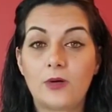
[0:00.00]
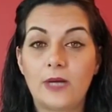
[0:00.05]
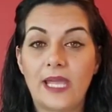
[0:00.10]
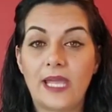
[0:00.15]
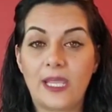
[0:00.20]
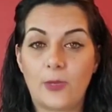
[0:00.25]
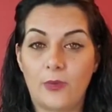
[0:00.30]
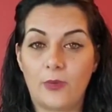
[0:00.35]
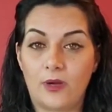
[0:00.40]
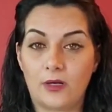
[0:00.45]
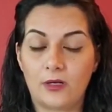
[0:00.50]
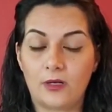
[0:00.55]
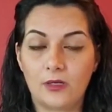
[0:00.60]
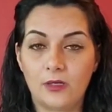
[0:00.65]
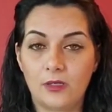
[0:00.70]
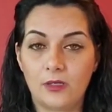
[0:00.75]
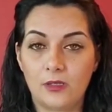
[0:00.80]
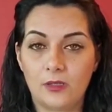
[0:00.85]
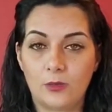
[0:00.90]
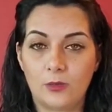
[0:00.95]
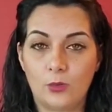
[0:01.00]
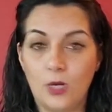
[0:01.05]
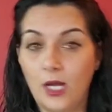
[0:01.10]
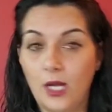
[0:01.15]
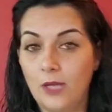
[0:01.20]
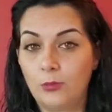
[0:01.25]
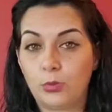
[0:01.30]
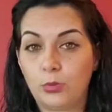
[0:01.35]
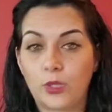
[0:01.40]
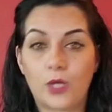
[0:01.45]
Akbar
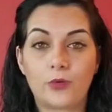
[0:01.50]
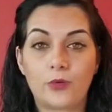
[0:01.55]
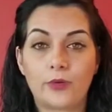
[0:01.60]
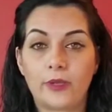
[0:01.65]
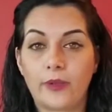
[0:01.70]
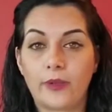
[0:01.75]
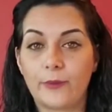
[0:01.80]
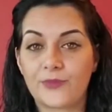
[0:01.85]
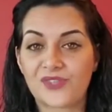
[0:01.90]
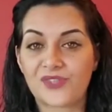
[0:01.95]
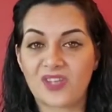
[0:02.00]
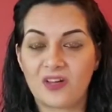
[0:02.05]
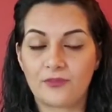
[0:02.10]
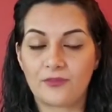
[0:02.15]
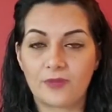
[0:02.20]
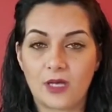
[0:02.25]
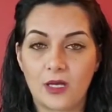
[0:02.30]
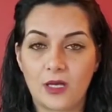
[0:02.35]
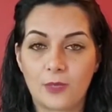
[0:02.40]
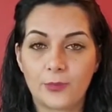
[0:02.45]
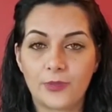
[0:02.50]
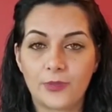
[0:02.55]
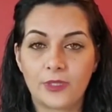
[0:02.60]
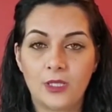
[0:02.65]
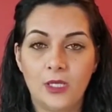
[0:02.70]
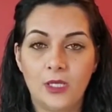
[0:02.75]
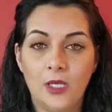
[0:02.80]
while blowing himself up